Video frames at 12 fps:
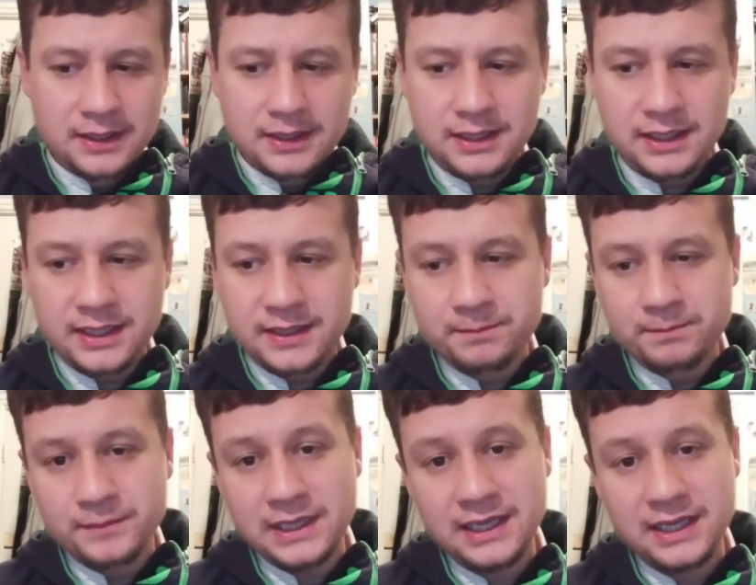
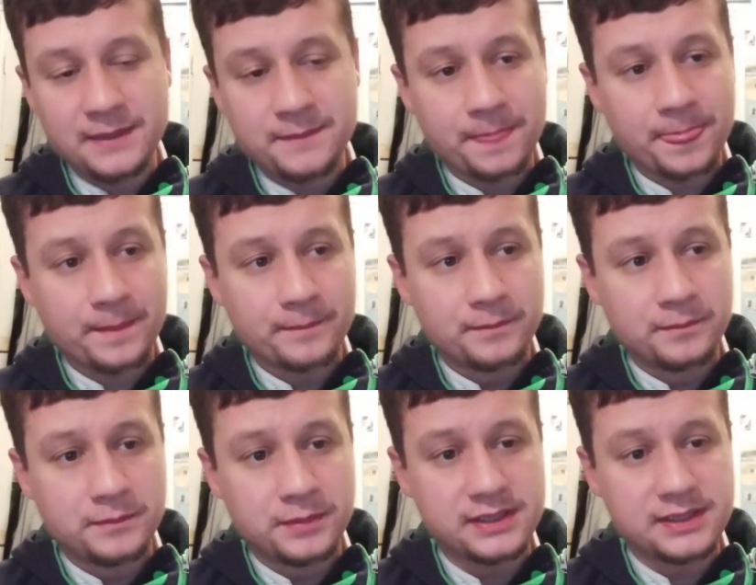Um,
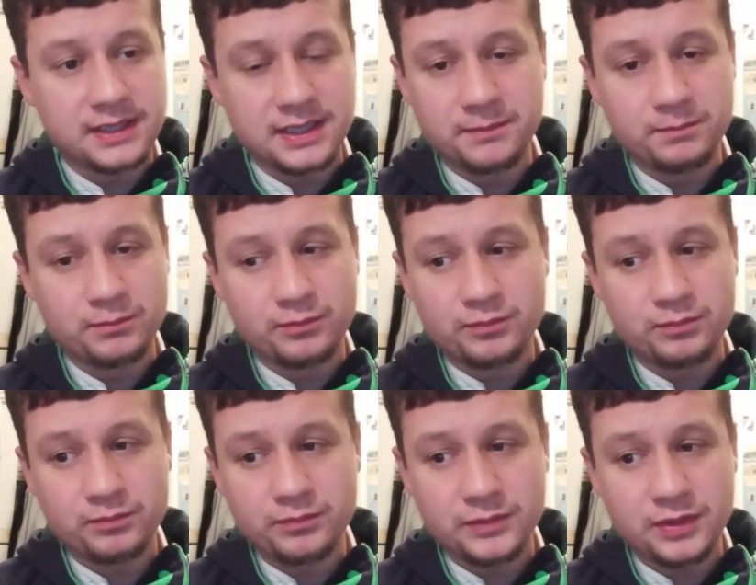But, um,
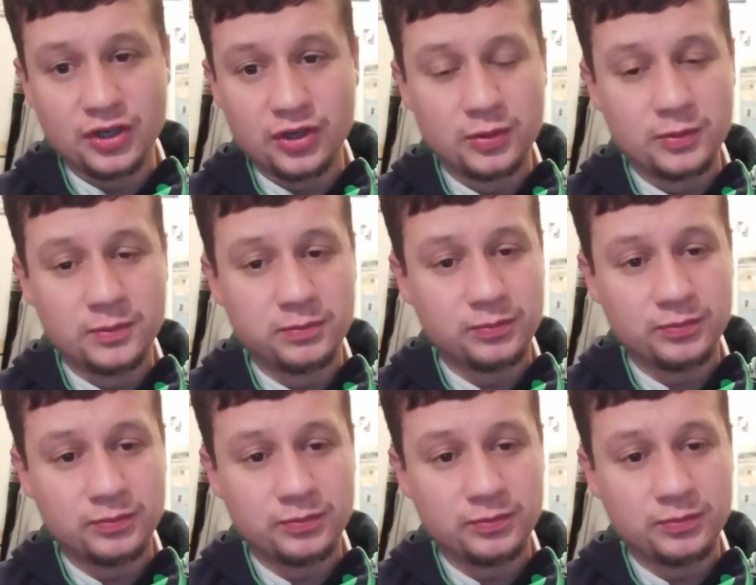you know,